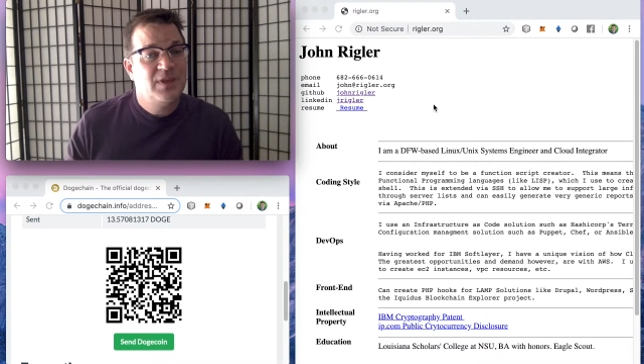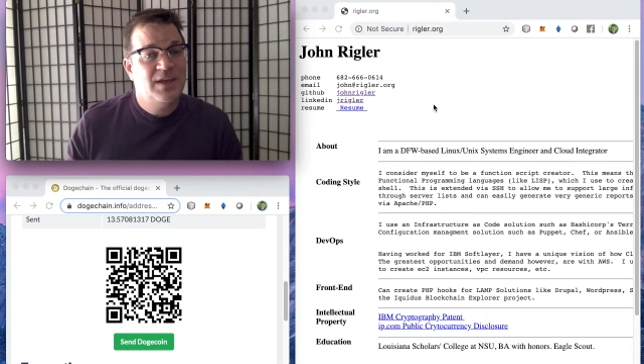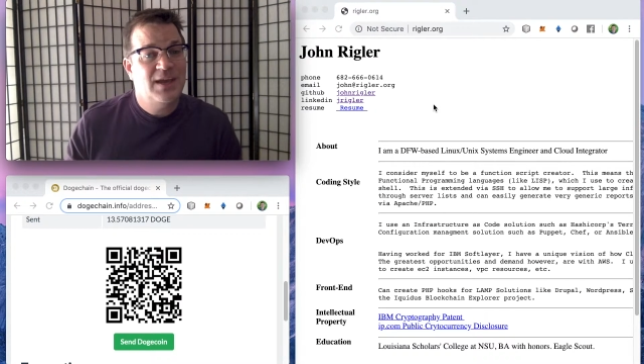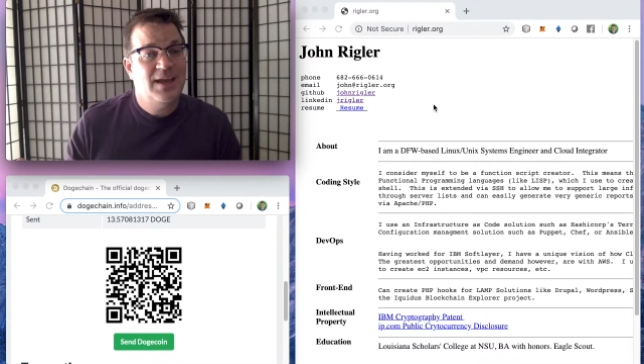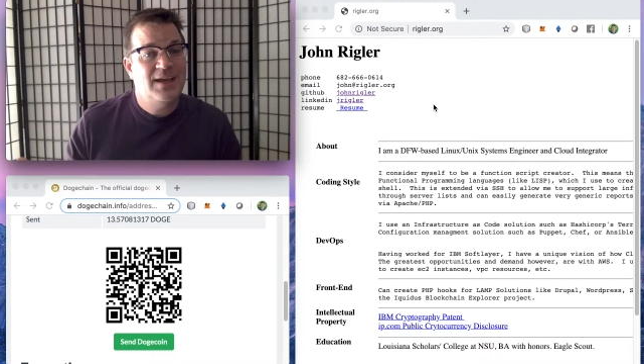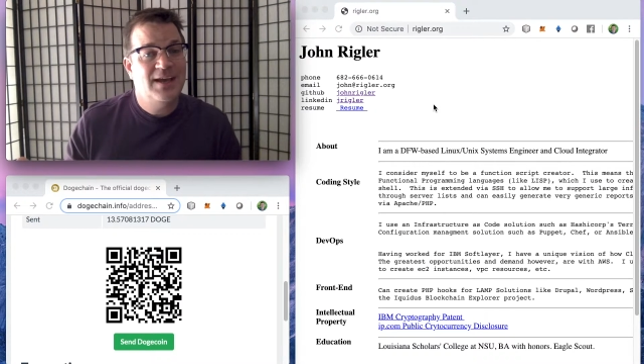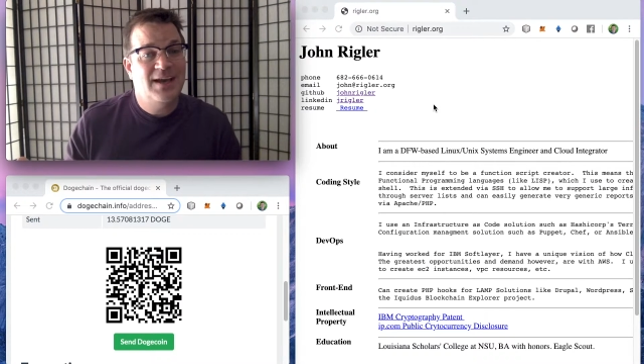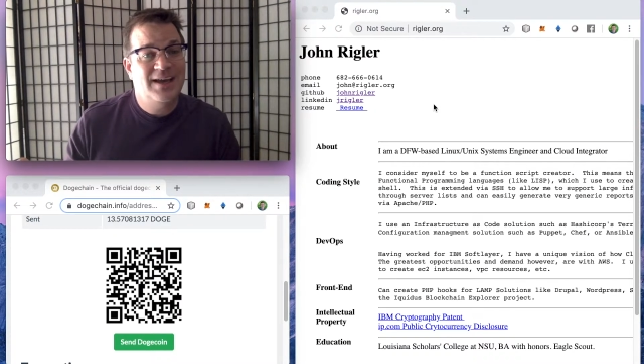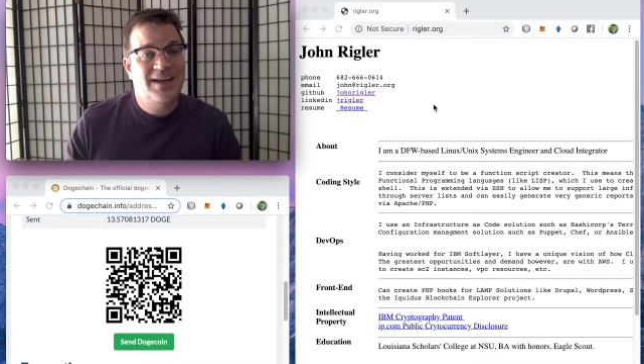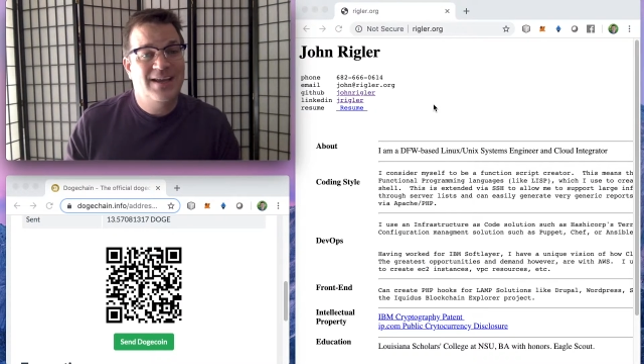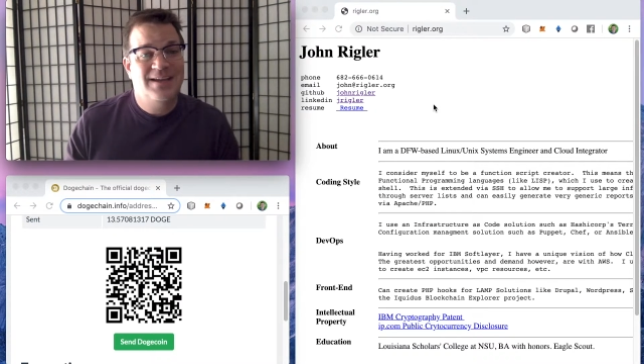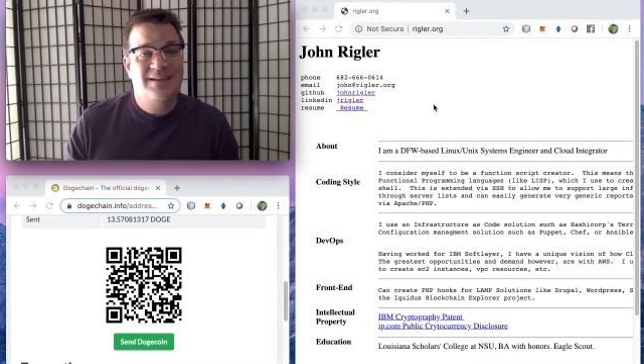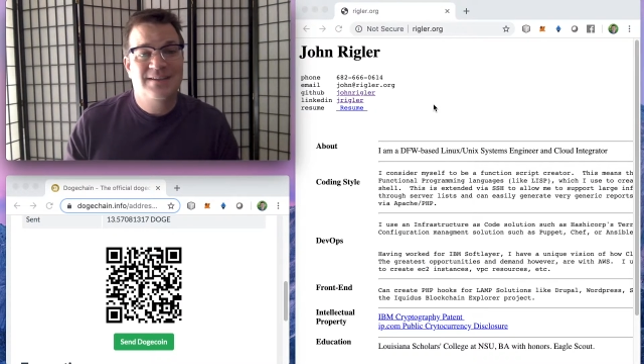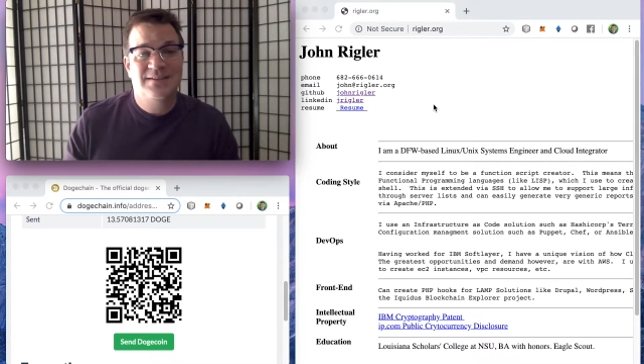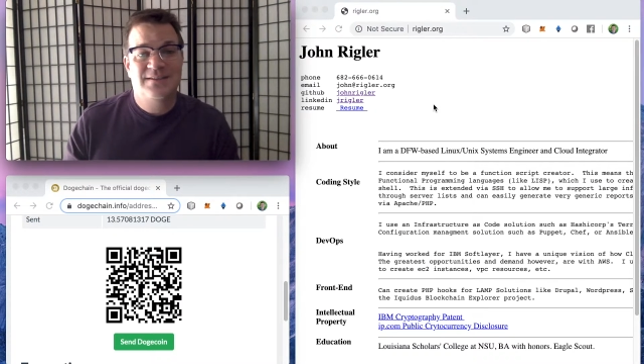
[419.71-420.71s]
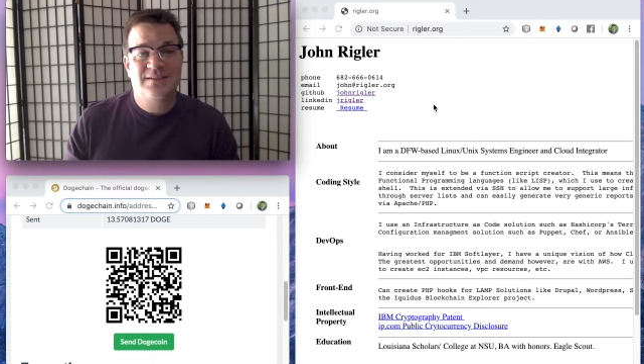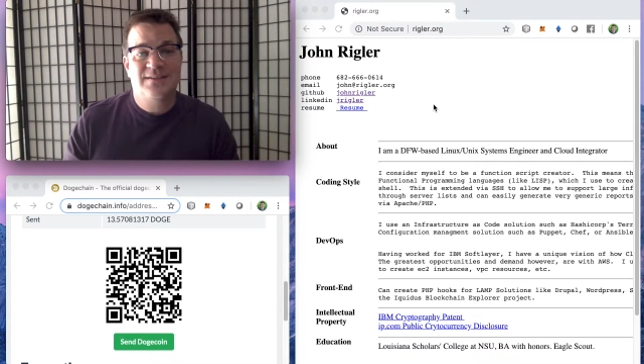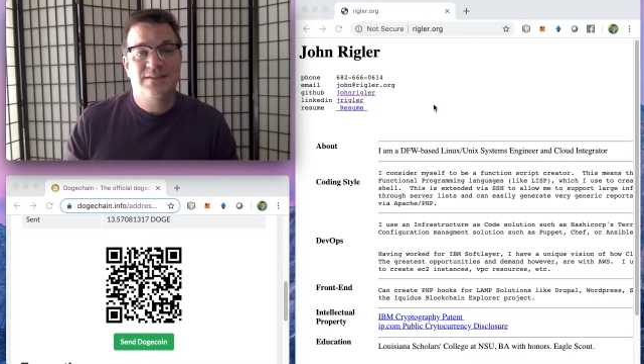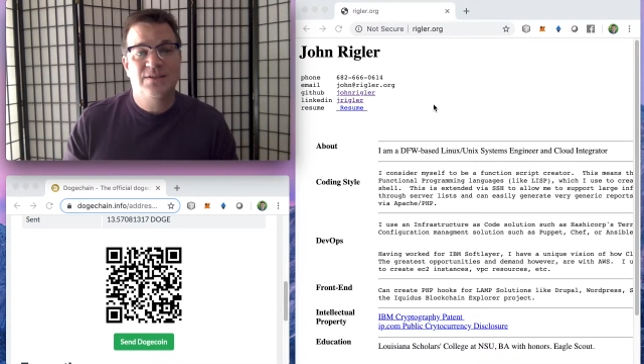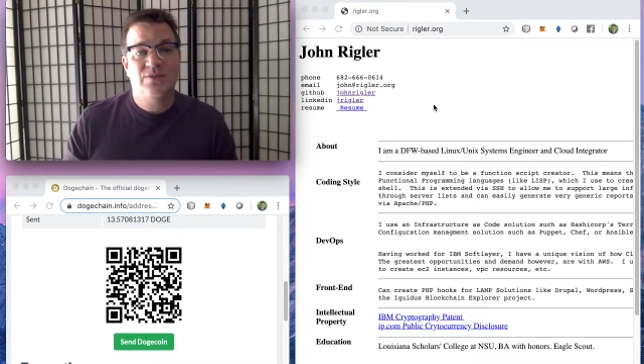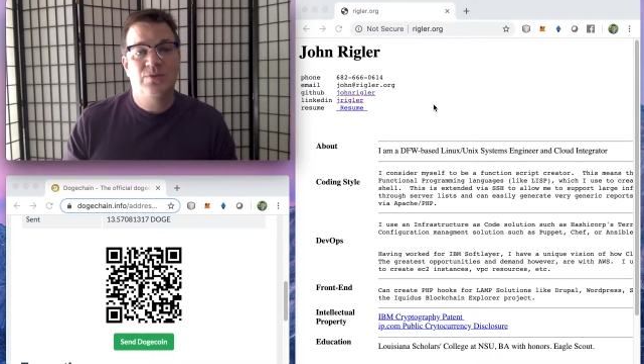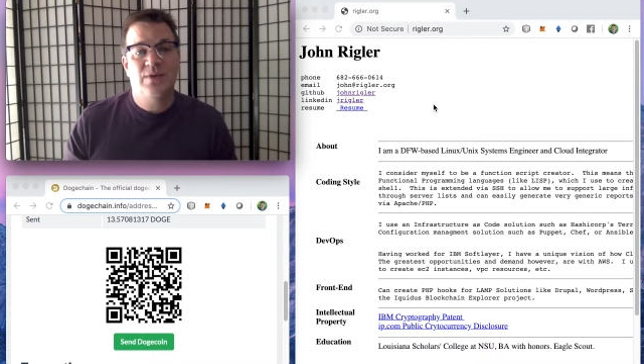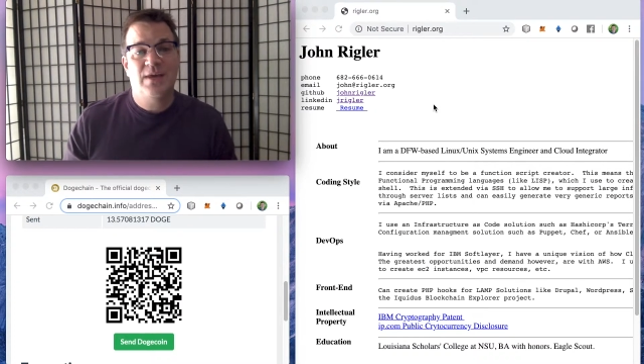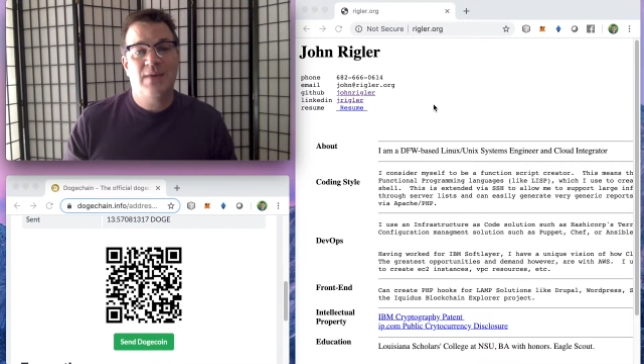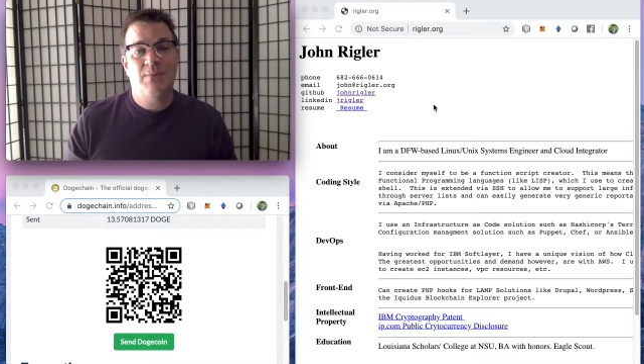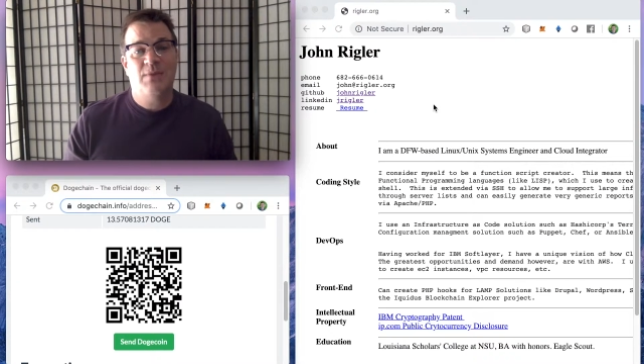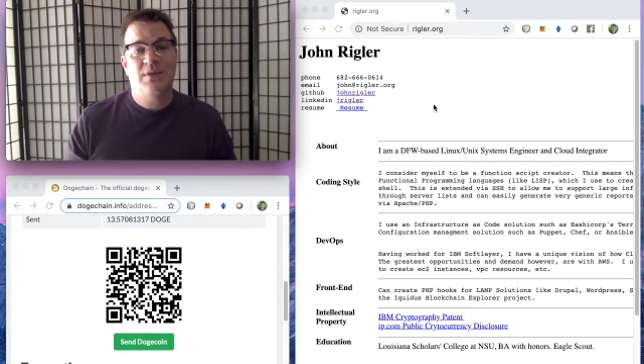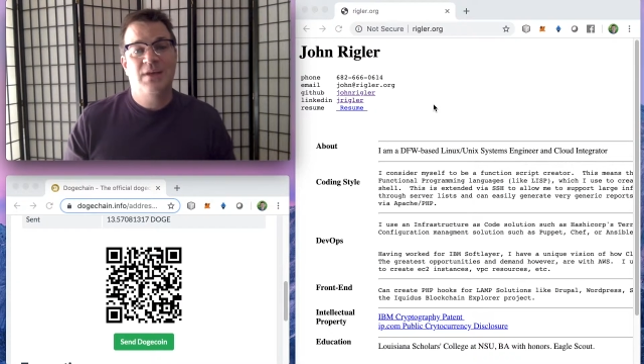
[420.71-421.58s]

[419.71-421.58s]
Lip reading: AIX, you name it.